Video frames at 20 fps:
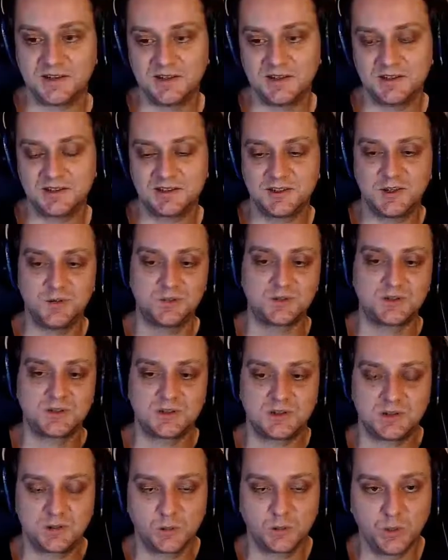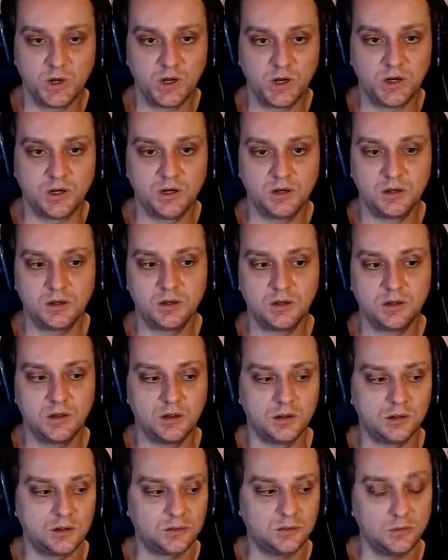It seems a very
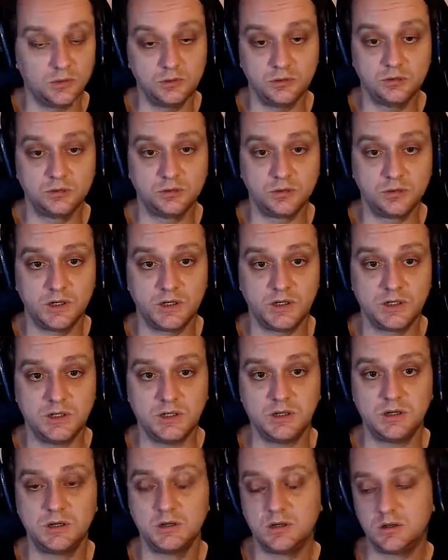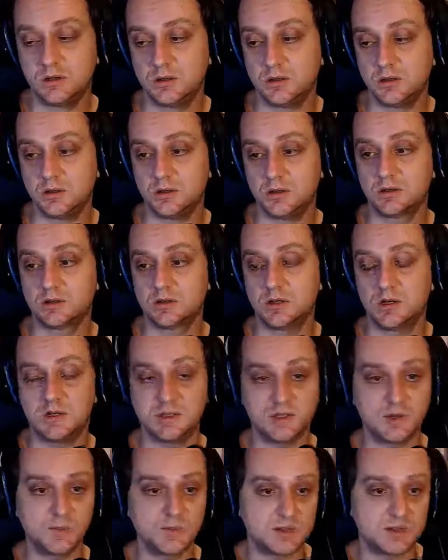beautiful idea, and it
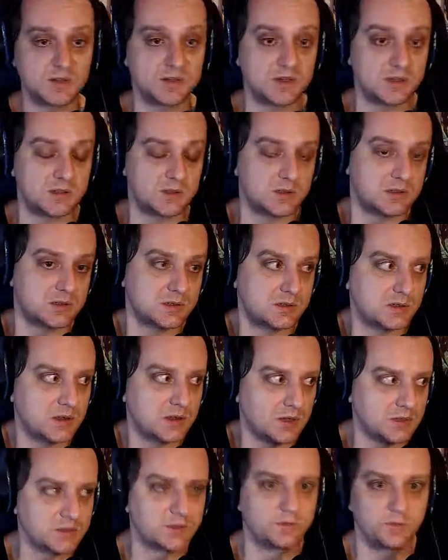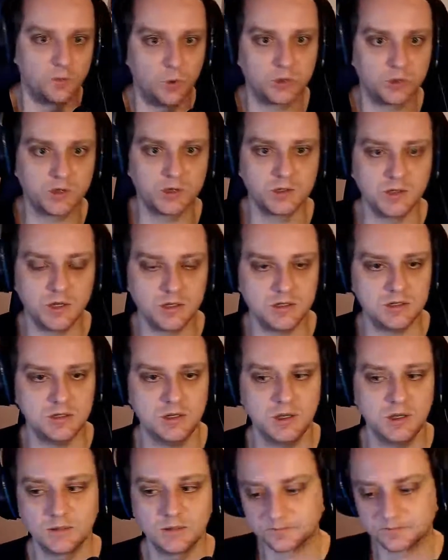seems that it's also working
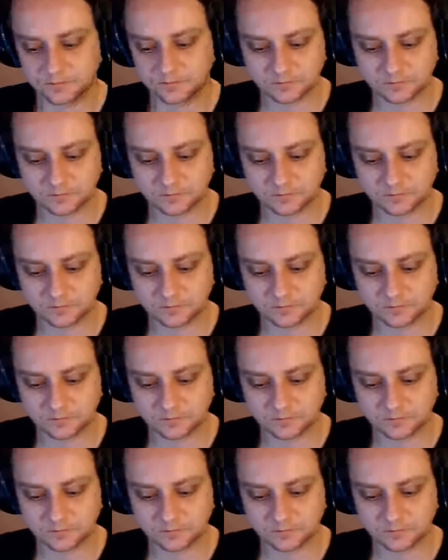idea.